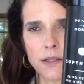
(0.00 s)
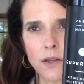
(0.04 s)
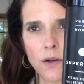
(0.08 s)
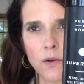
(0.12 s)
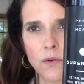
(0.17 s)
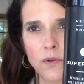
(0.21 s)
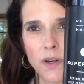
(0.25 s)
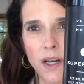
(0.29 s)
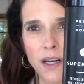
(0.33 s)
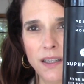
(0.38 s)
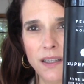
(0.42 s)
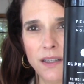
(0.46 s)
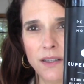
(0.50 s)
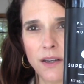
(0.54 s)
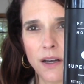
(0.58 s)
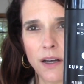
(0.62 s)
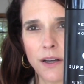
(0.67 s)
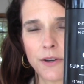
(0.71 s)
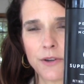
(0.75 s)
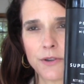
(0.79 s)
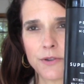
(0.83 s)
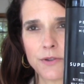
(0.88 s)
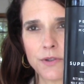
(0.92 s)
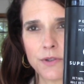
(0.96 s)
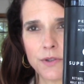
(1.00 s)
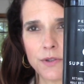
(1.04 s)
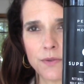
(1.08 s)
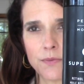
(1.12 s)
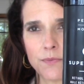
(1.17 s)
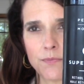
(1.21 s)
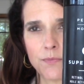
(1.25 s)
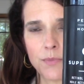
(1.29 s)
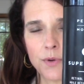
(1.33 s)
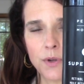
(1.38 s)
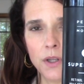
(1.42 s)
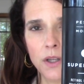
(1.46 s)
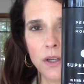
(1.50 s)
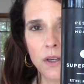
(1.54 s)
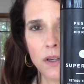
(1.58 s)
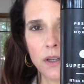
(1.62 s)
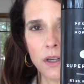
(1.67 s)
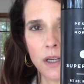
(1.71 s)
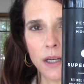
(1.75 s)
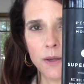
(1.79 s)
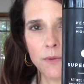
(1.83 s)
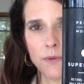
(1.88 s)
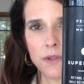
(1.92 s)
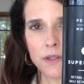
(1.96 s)
So ninety dollars is pretty
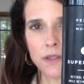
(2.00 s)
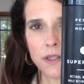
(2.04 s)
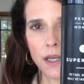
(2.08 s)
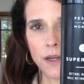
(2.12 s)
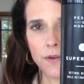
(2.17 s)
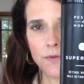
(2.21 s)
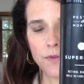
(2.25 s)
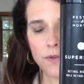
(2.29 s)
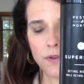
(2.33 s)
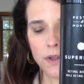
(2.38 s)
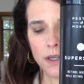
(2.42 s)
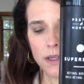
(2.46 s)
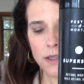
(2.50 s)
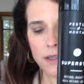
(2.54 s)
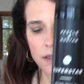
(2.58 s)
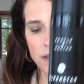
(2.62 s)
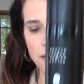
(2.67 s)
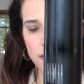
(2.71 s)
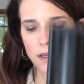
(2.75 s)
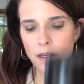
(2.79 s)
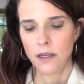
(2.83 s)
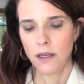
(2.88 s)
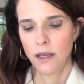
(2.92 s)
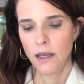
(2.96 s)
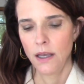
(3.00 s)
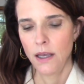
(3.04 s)
good, I would say, for this.